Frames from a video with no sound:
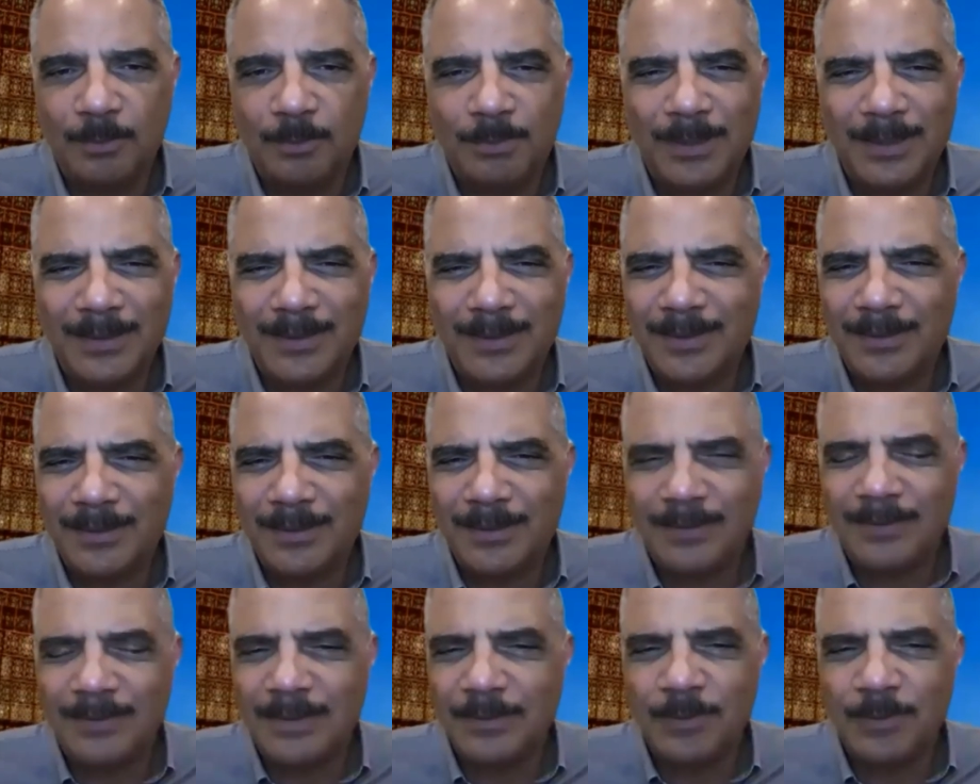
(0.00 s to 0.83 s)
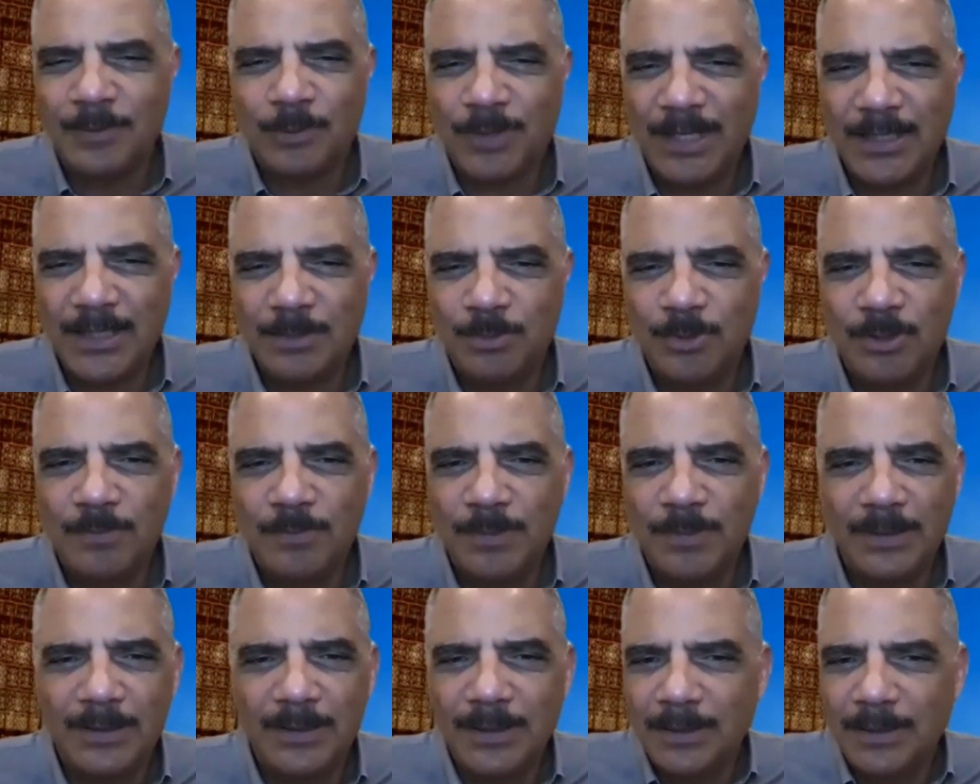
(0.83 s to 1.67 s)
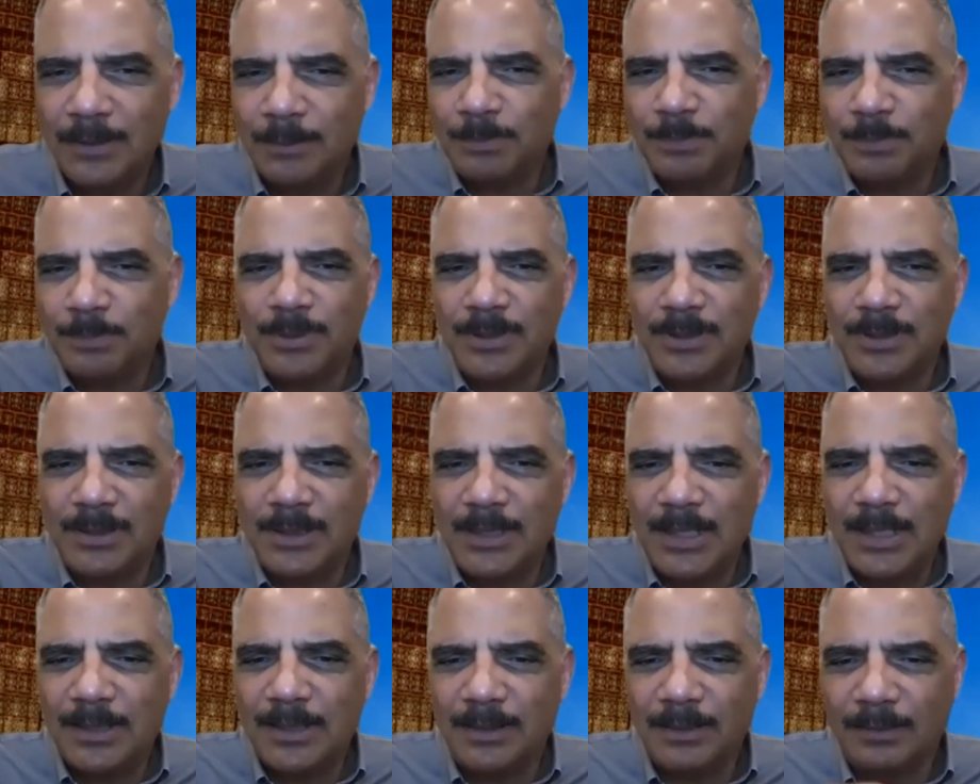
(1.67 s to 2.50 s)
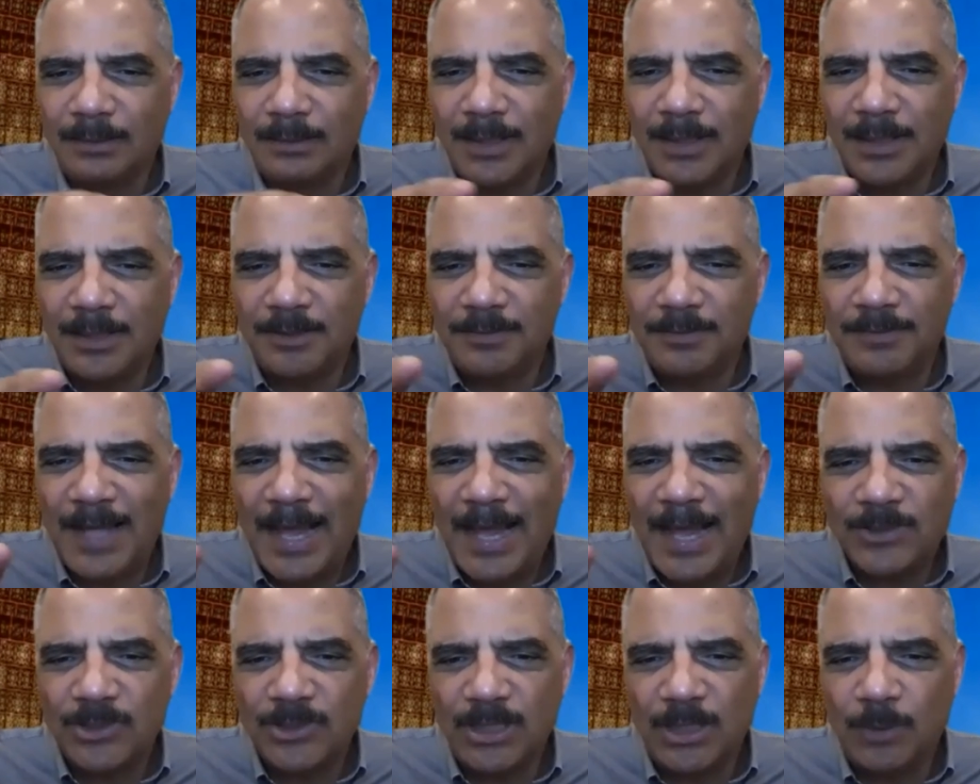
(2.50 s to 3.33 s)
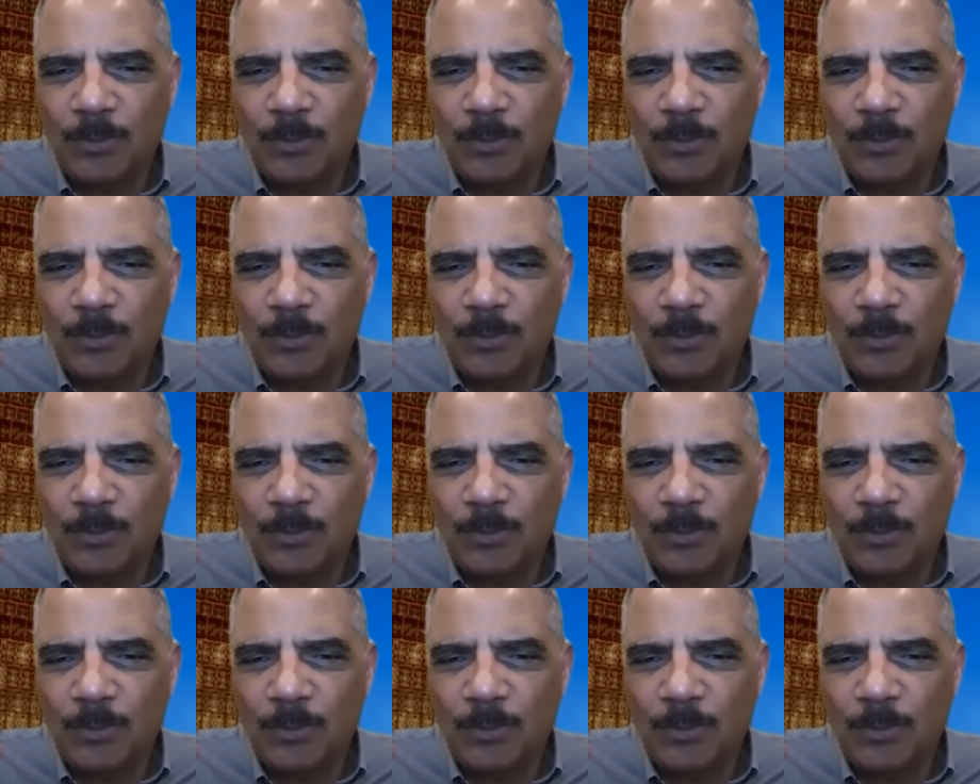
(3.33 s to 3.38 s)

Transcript: But the civil rights movement didn't proceed in a linear fashion.